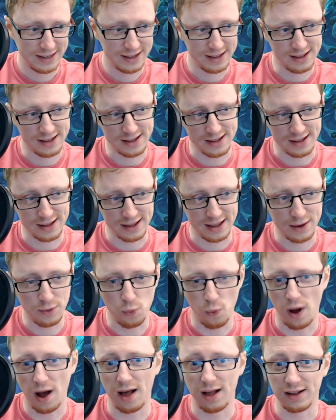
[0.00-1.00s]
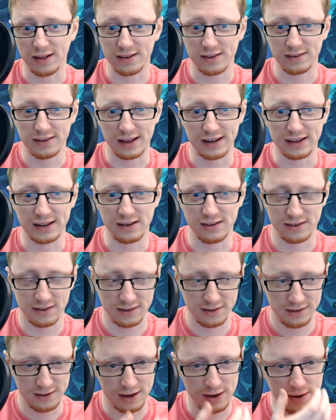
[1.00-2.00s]
In Wild, at
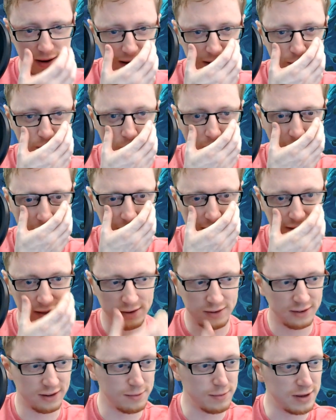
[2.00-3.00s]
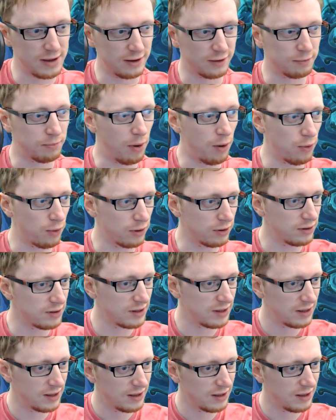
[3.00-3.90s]
least. In Wild, this to me is broken.